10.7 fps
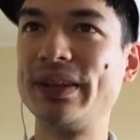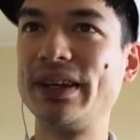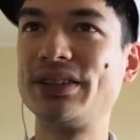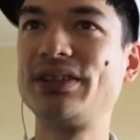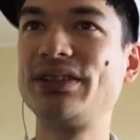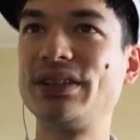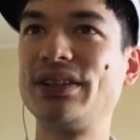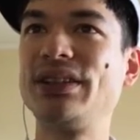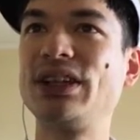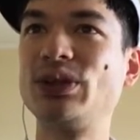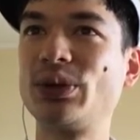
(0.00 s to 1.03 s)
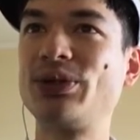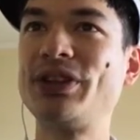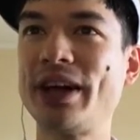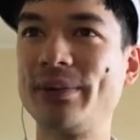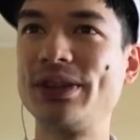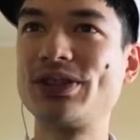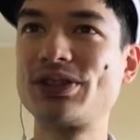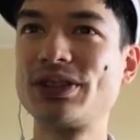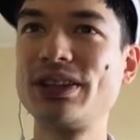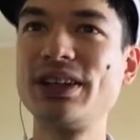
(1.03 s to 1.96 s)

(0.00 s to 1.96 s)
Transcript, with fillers: that uh, ignores damage.